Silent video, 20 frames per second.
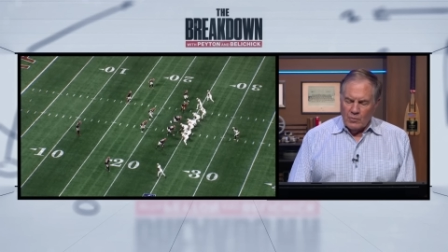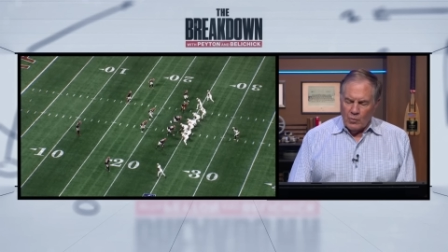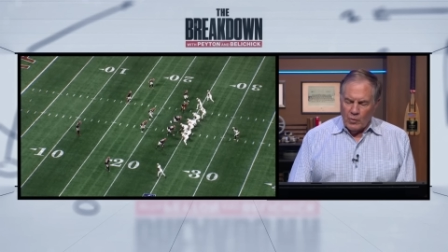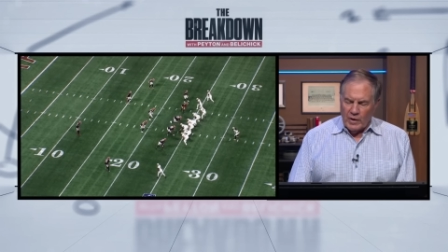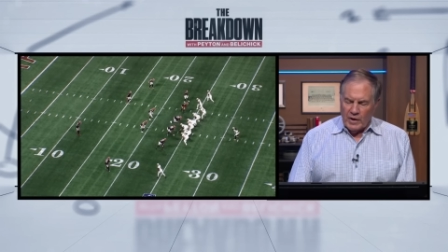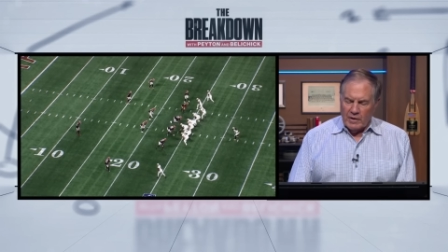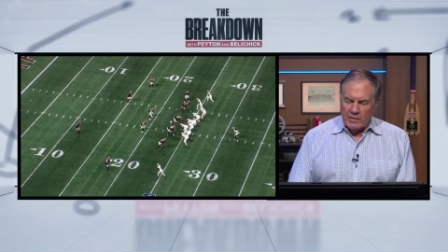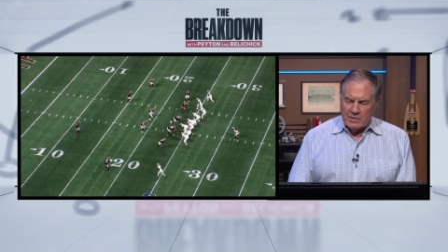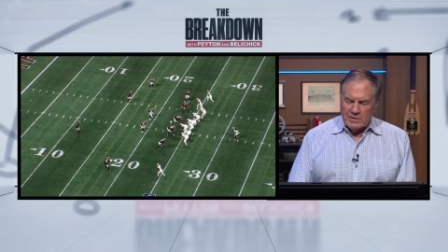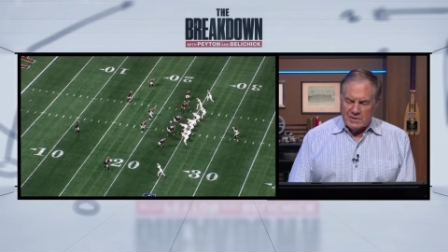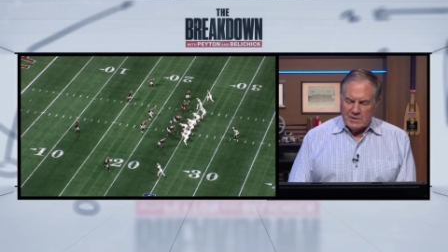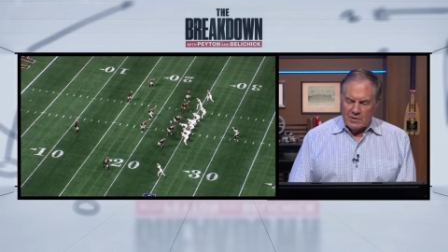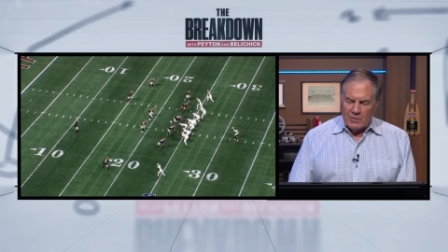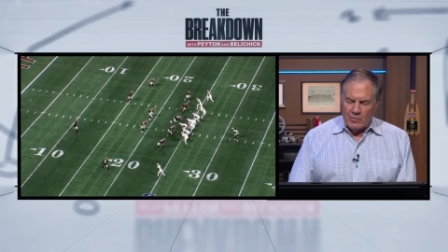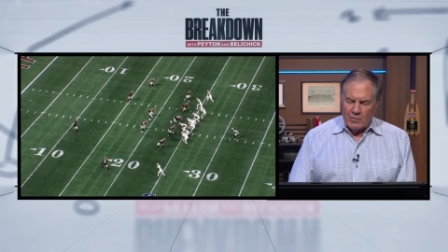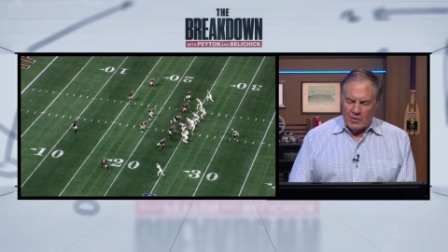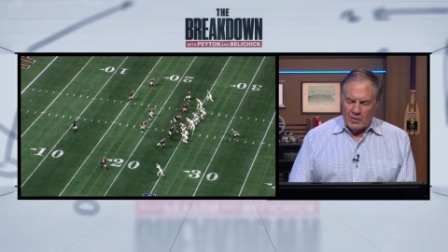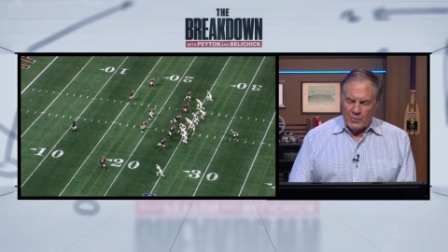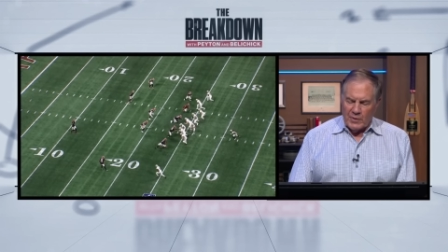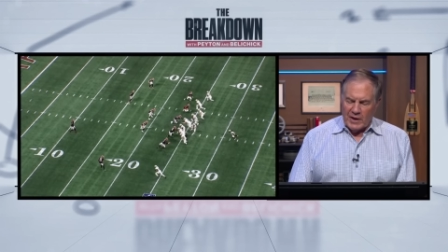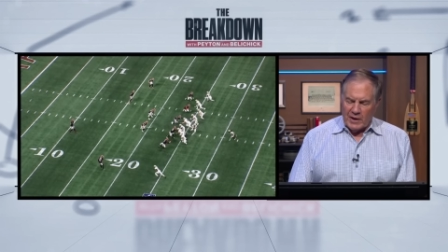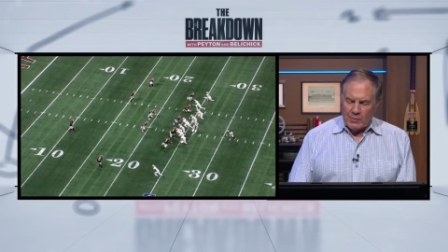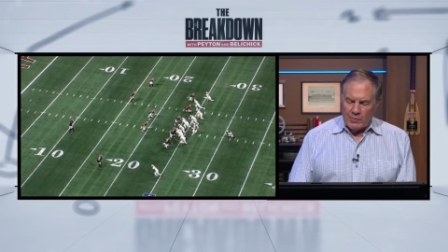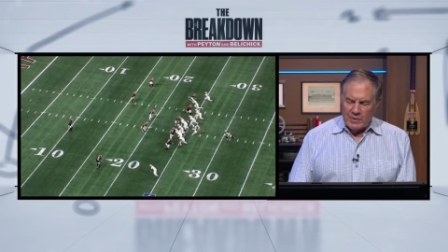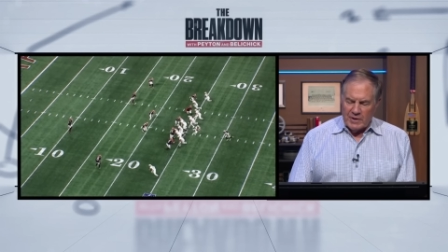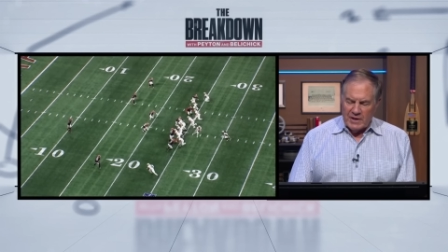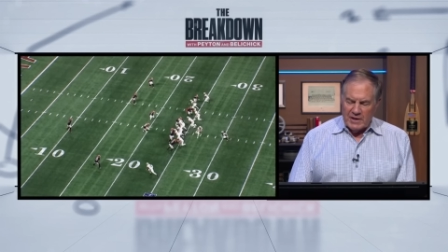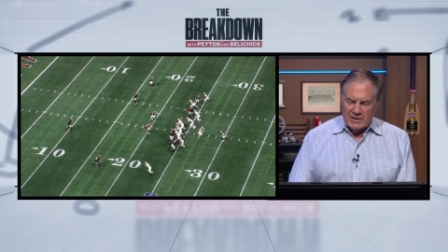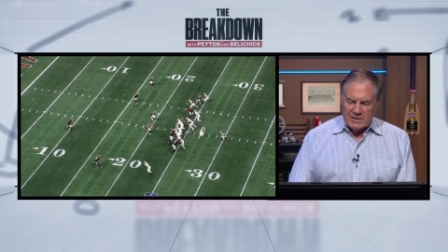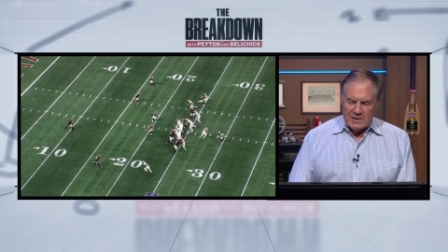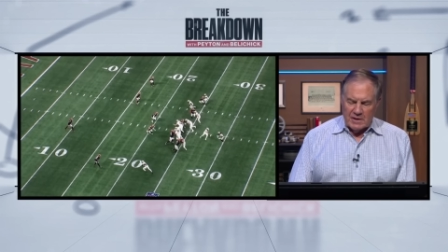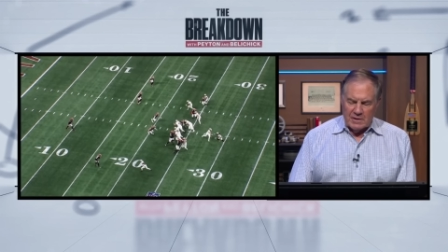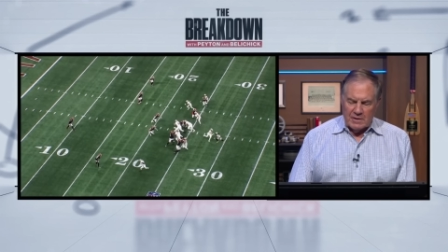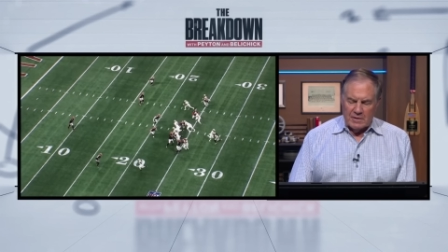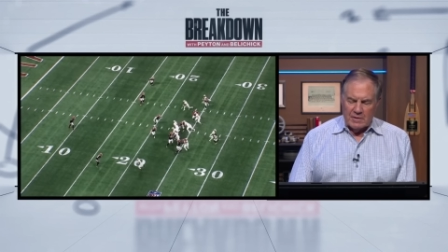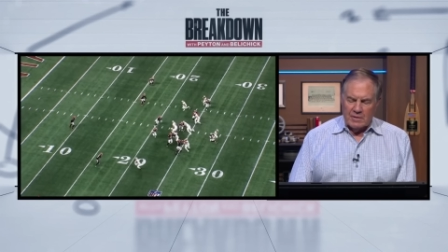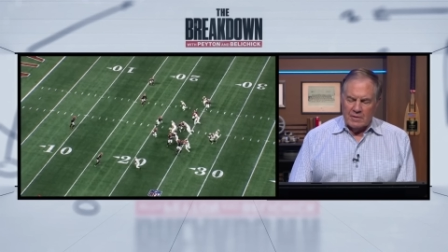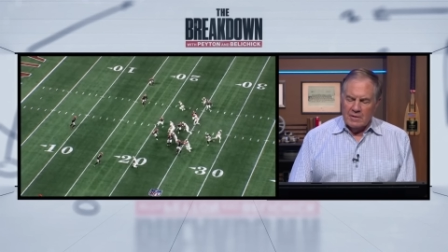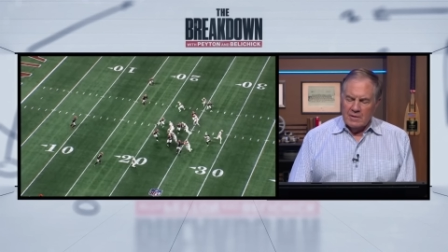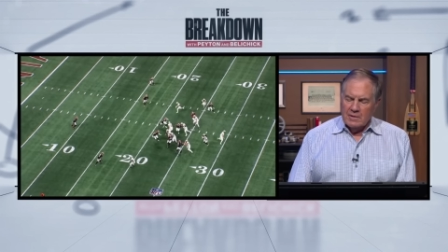Where is the quarterback? When he's
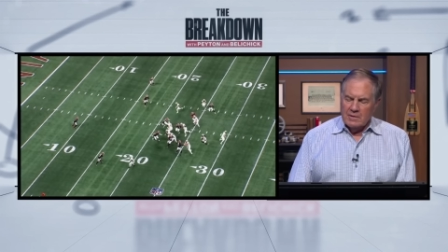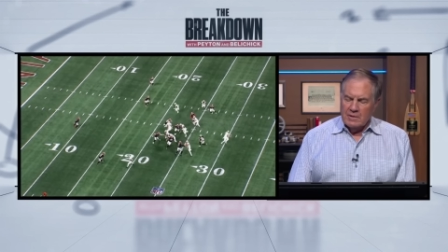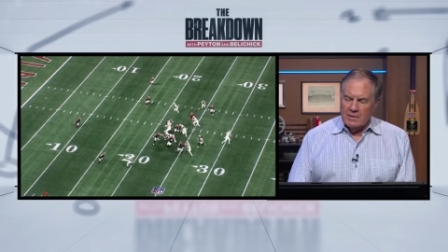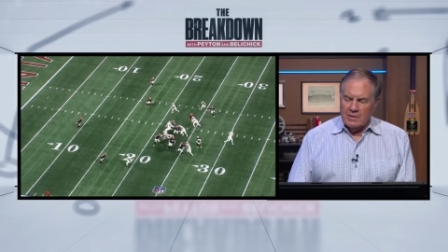under,